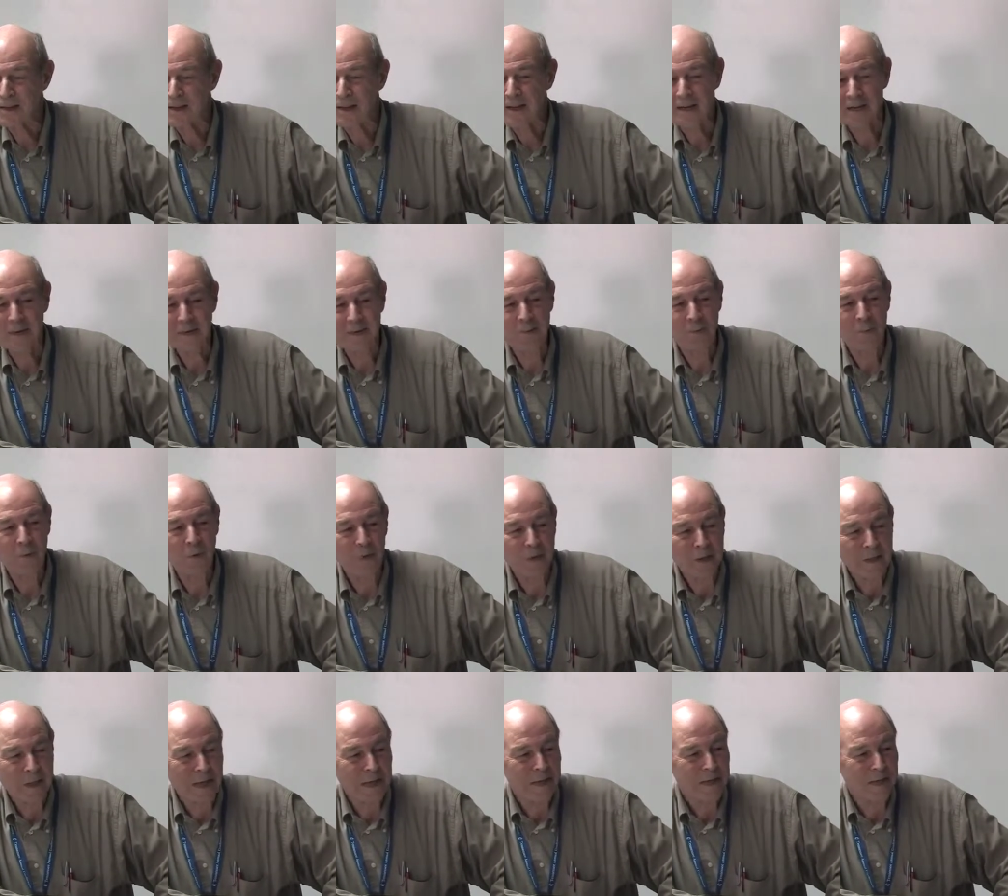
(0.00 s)
And it, boy,
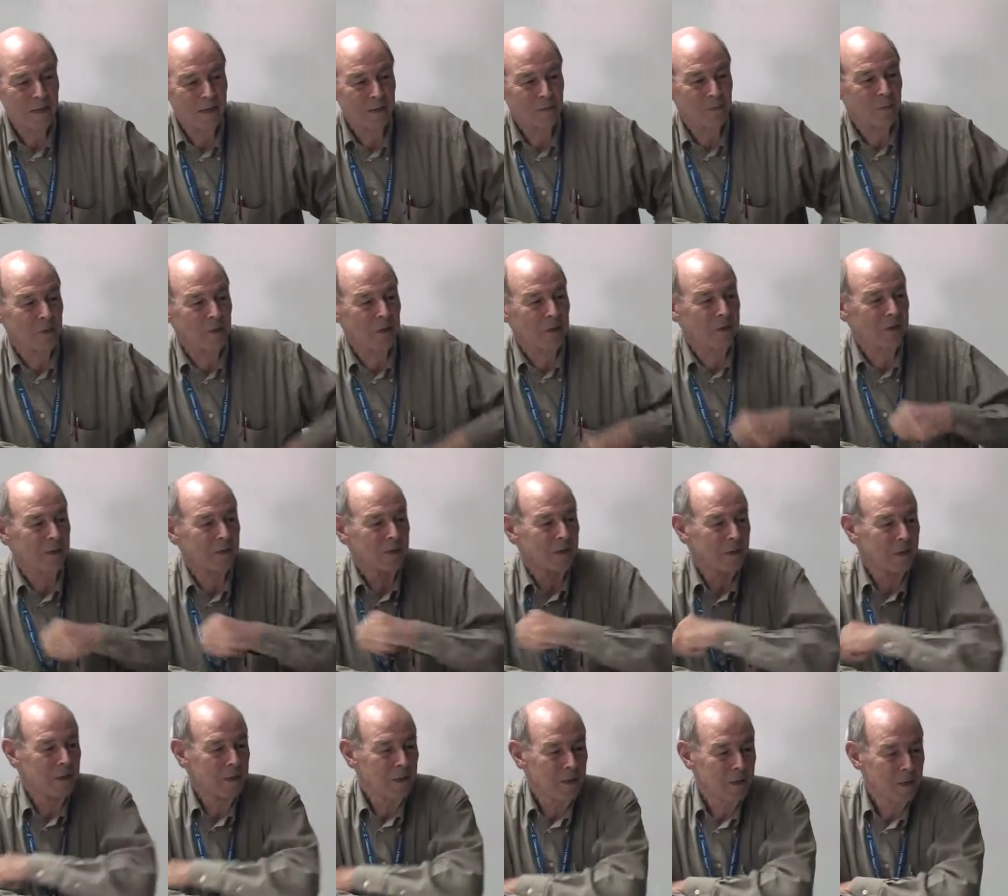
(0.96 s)
that hit me.
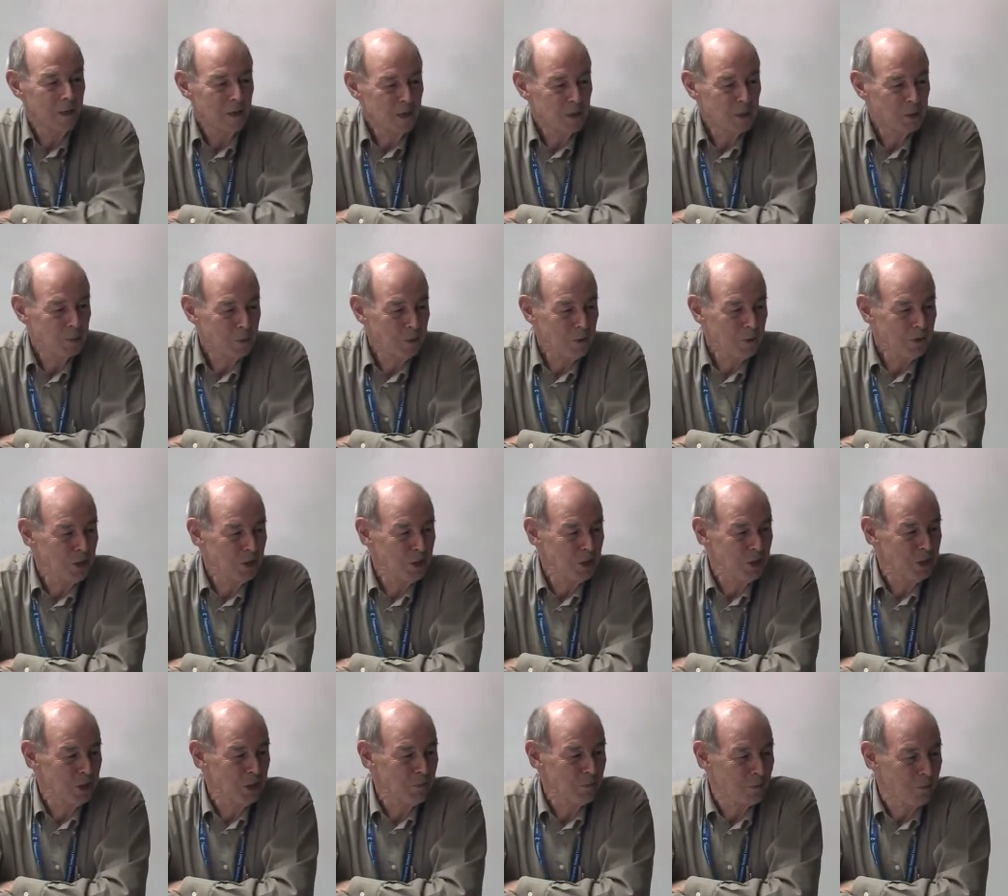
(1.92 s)
It's pretty
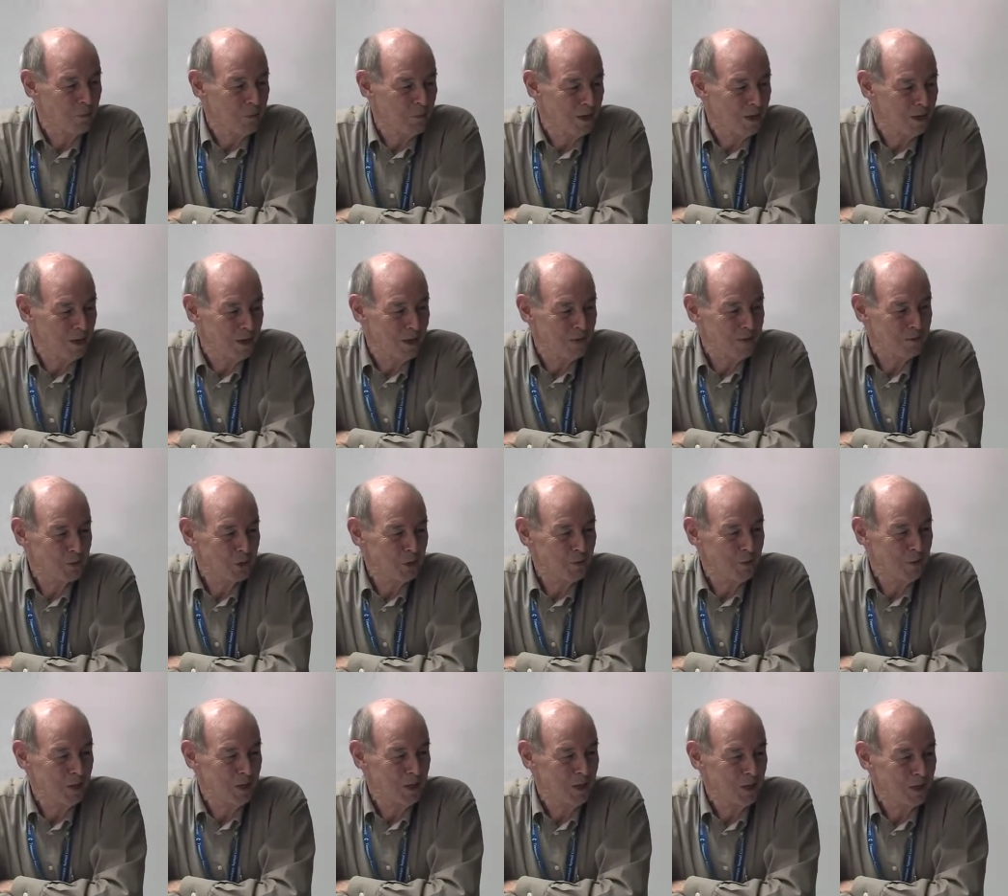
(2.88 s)
easy for me to give
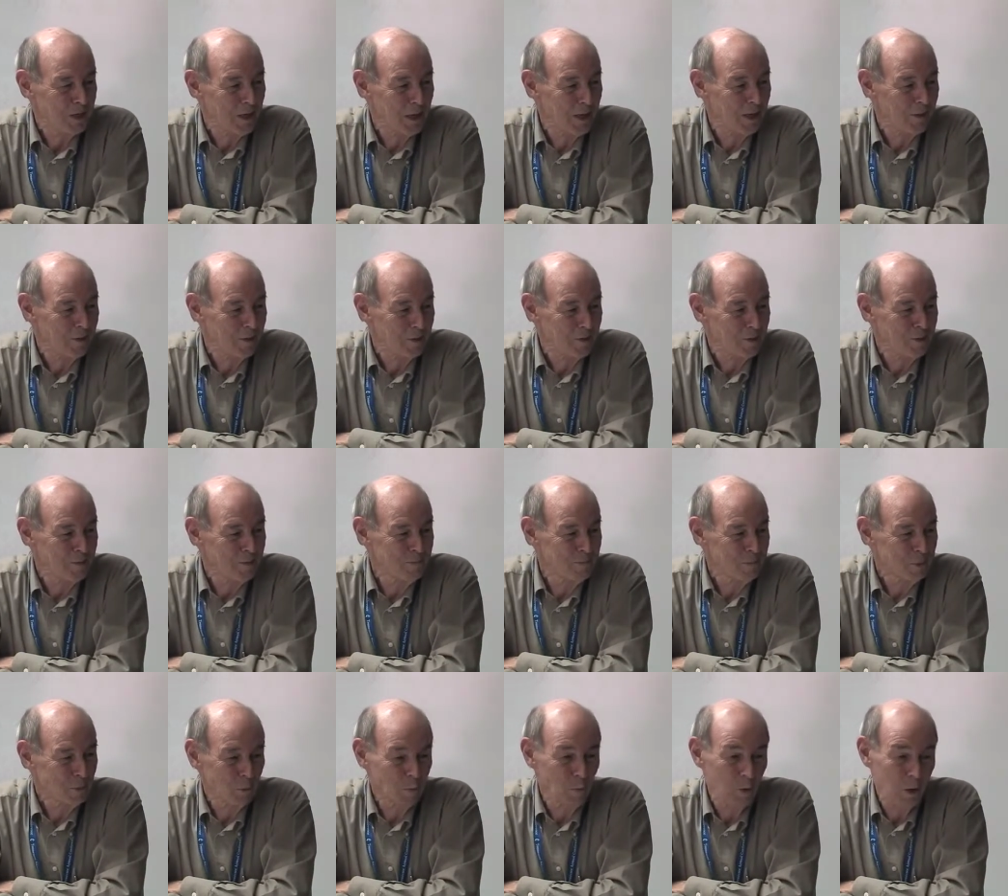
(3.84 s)
somebody a dollar.
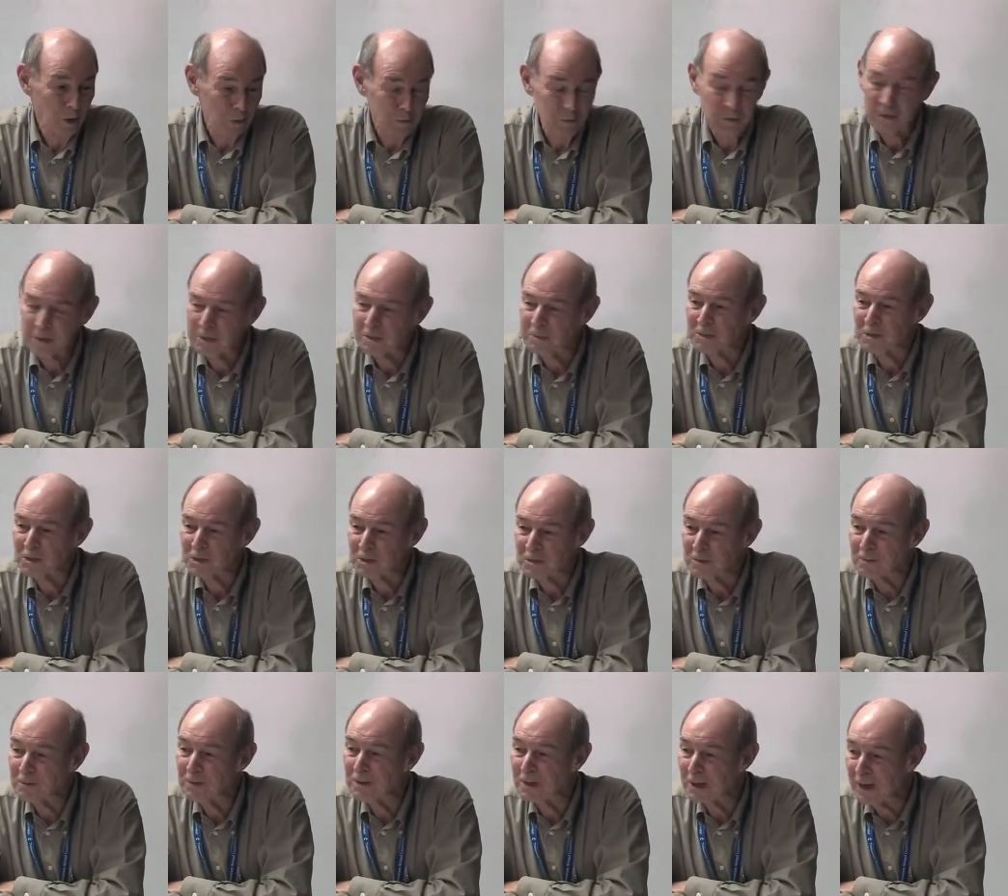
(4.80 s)
To walk with them is a
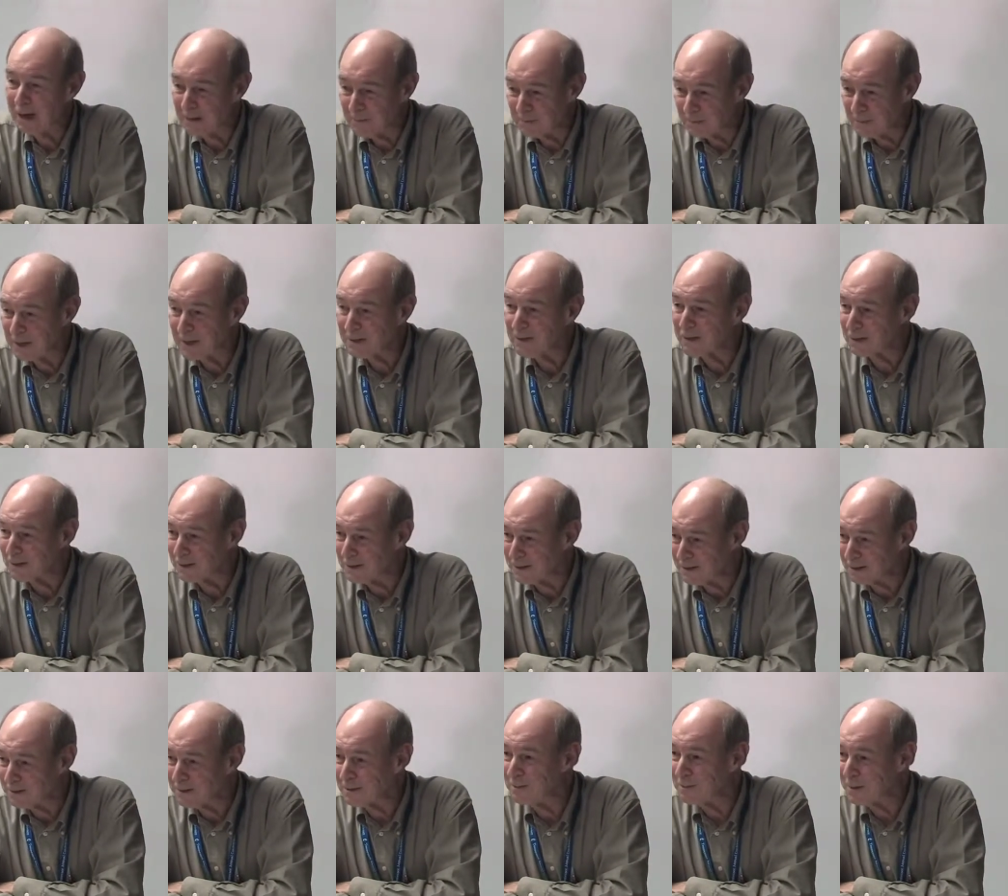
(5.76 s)
lot bigger
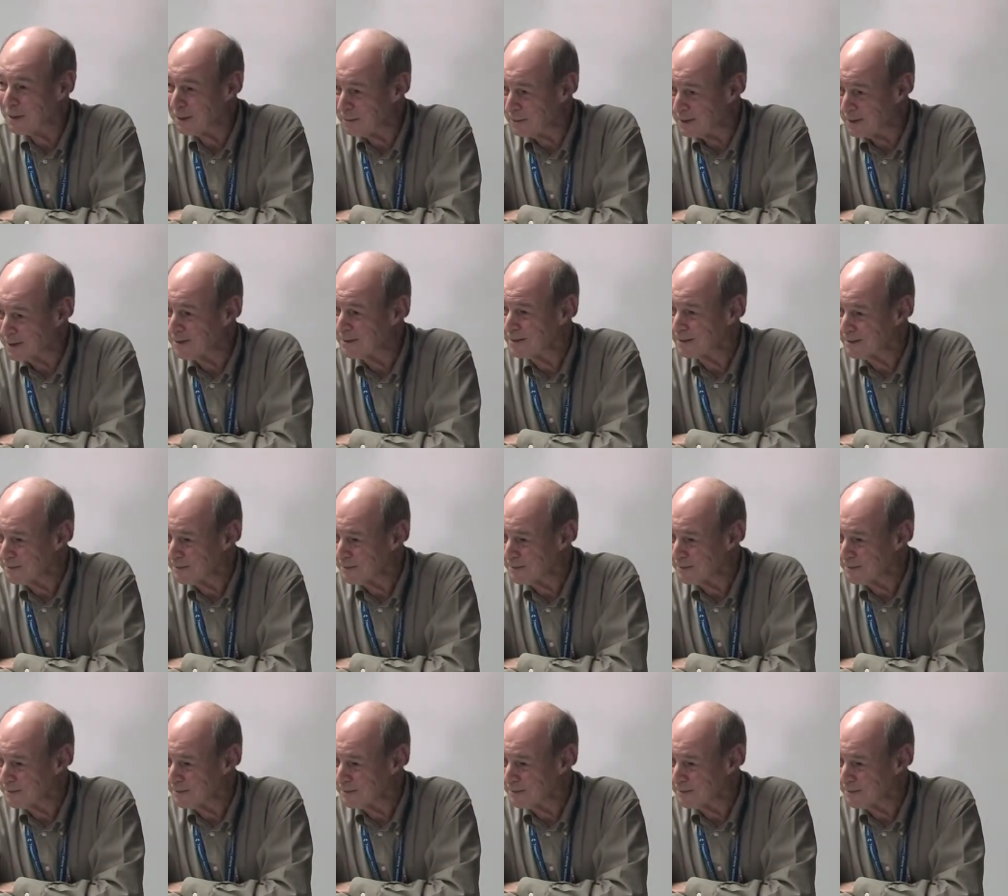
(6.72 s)
commitment.